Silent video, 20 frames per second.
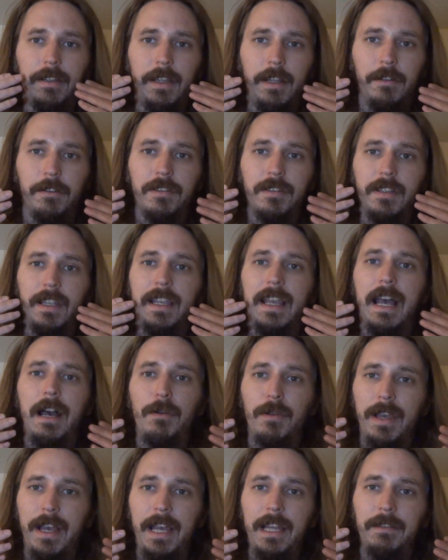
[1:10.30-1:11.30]
It'll stick
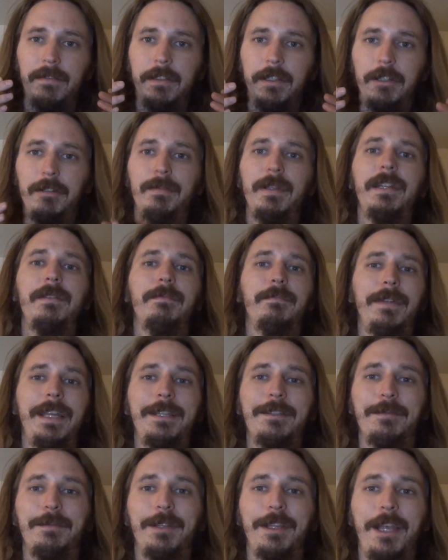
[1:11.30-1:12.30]
out kind of a little bit,
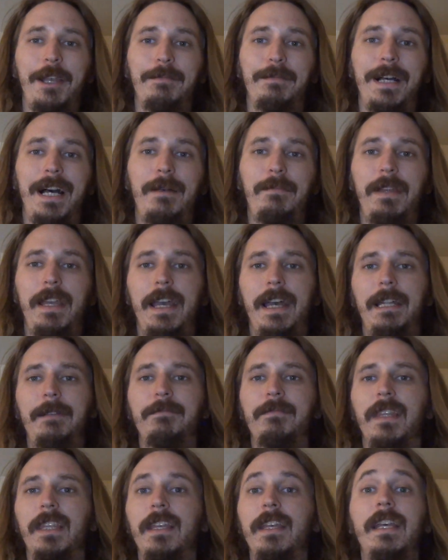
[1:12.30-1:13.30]
makes them look like a bobcat.
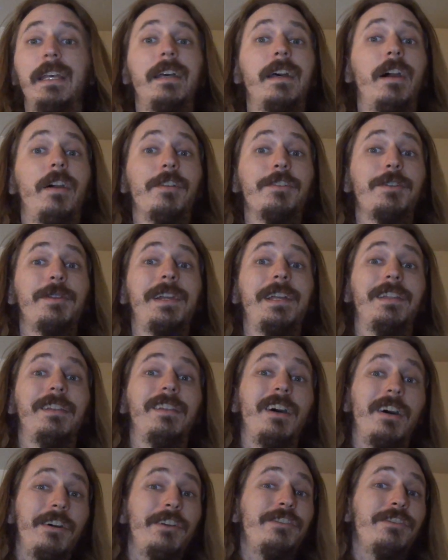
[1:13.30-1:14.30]
Also get
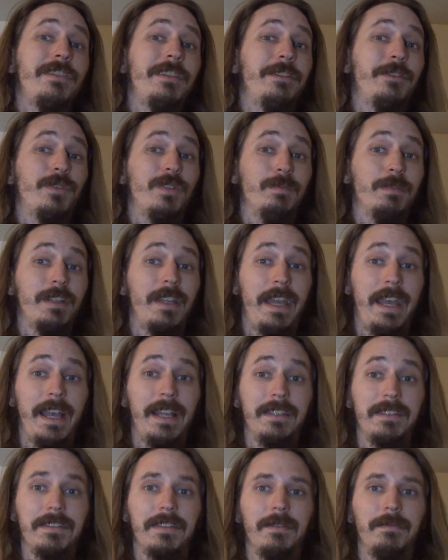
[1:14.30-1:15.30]
larger than normal
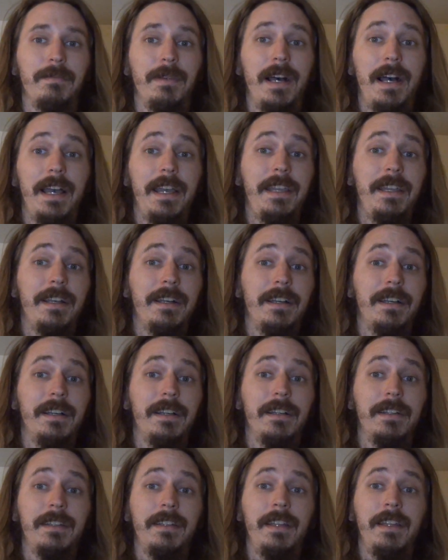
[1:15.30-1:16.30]
cats.
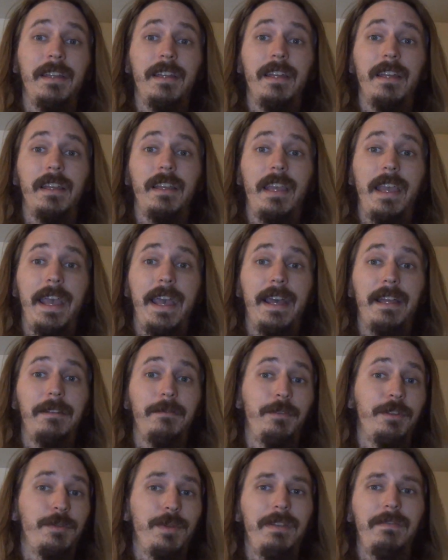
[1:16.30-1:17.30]
My cat,
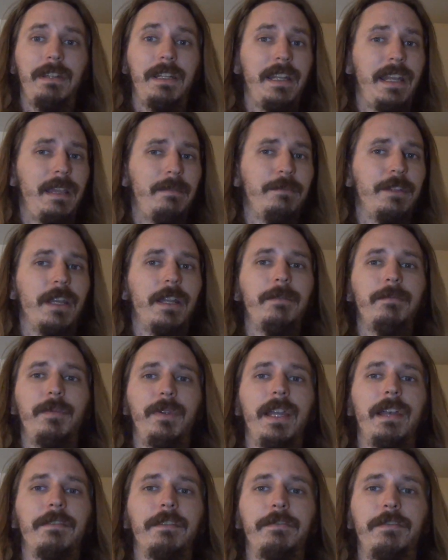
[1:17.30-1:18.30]
which we haven't named yet,
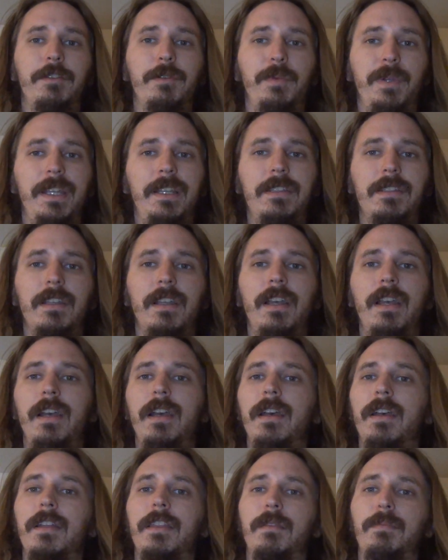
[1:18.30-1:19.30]
we have a few weeks.
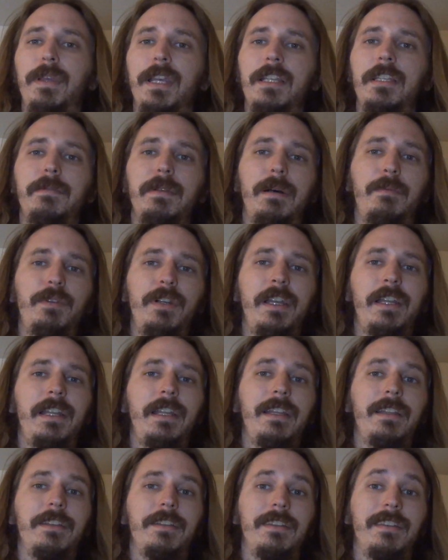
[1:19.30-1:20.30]
The Pixie-Bob we're
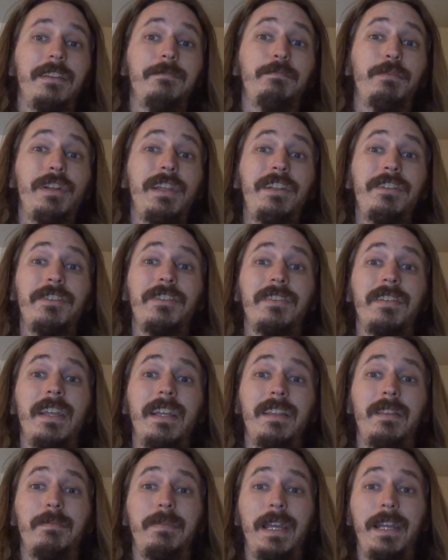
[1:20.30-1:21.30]
getting, the breeder
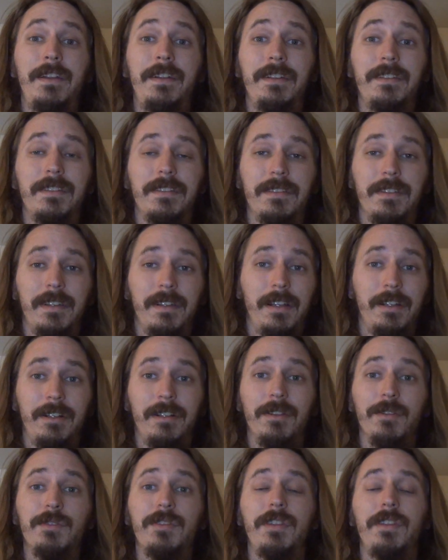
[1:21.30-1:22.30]
said the parents are
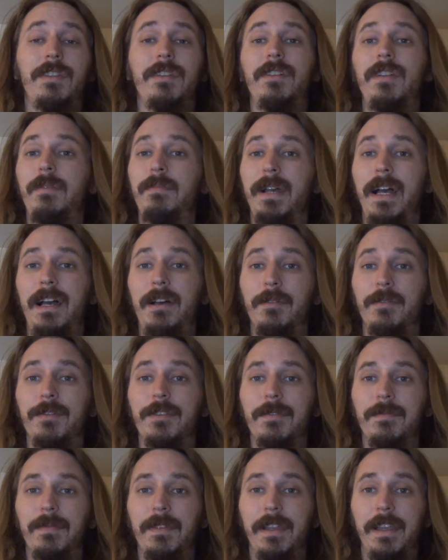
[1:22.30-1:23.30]
close to 30
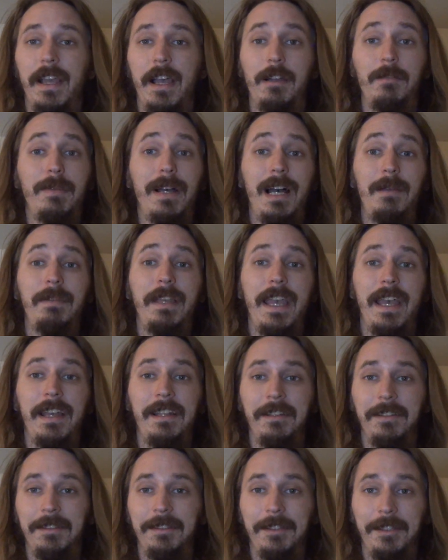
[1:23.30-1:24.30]
pounds. Our
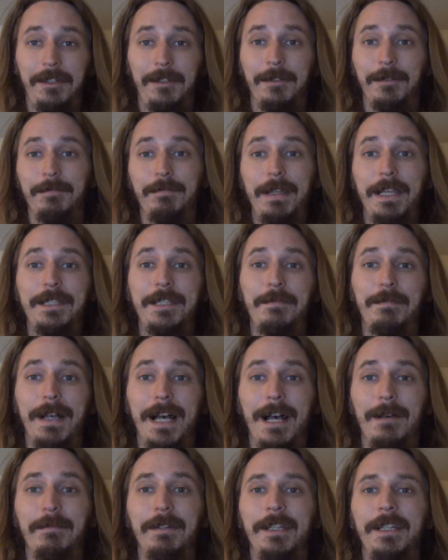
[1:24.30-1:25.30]
bobcat, little
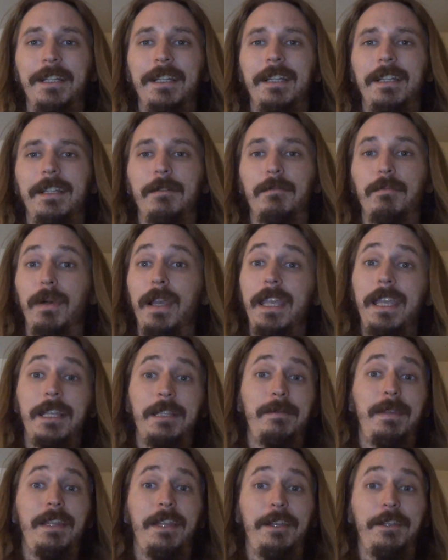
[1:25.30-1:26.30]
Pixie-Bob, might get
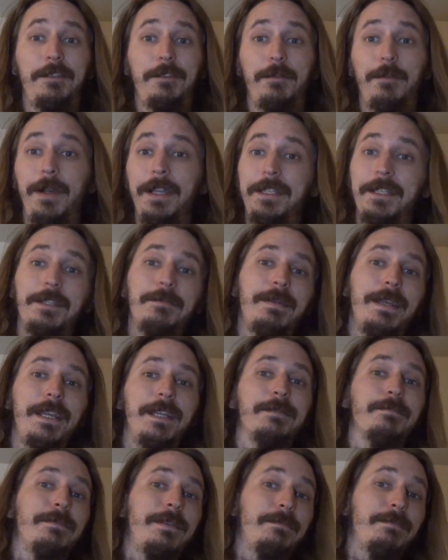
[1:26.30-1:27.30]
to be like twice as big
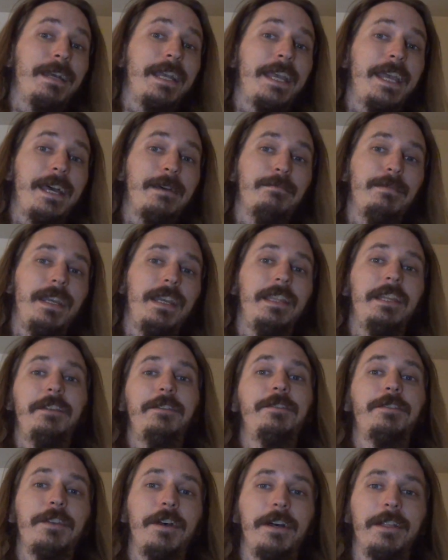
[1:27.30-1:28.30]
as my cat May that you
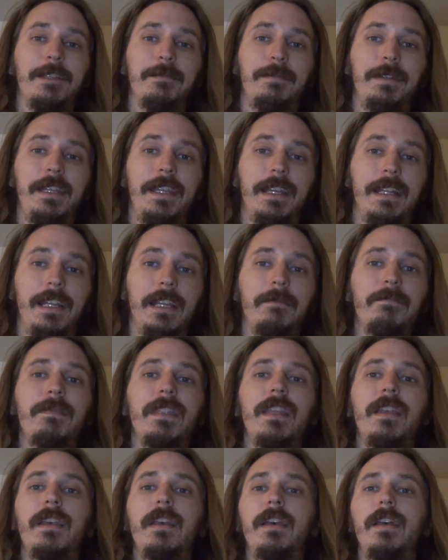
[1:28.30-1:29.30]
saw at the beginning.
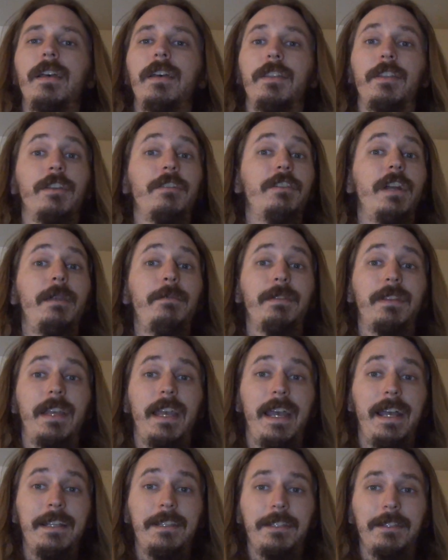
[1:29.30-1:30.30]
They're great with
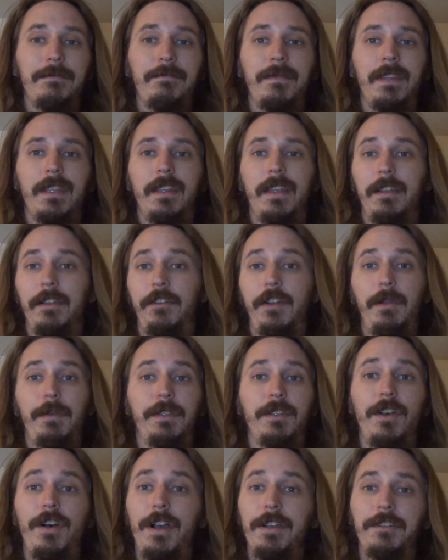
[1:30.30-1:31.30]
cats, they're great with
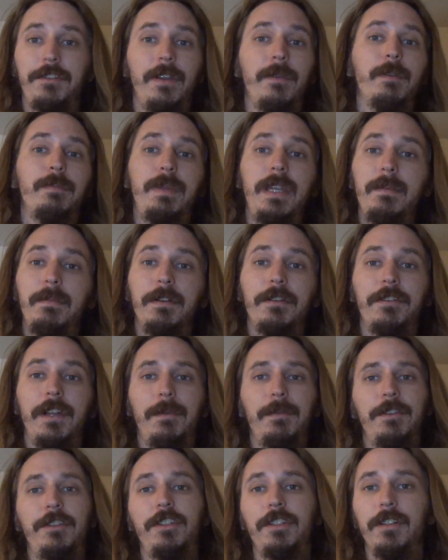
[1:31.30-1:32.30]
dogs, great with people, great
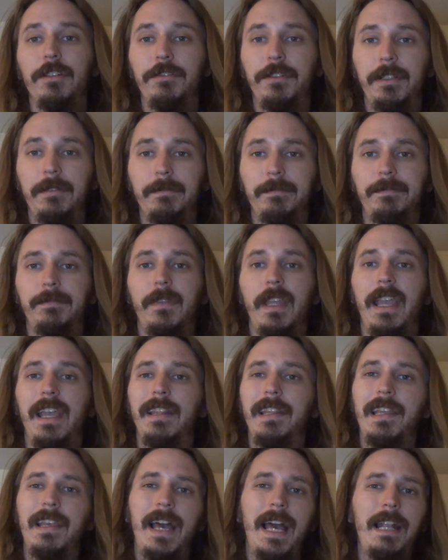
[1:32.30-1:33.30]
with children,
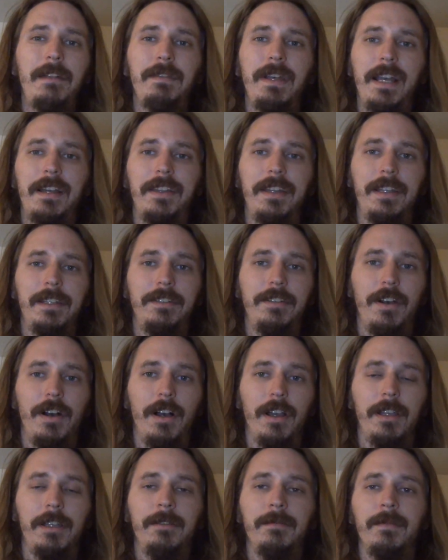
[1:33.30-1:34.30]
and they kind of act like a
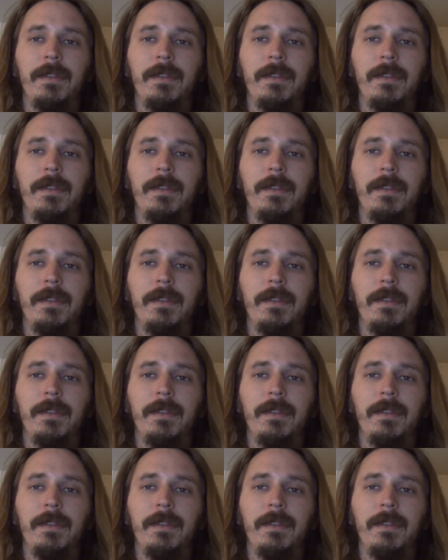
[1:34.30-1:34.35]
dog.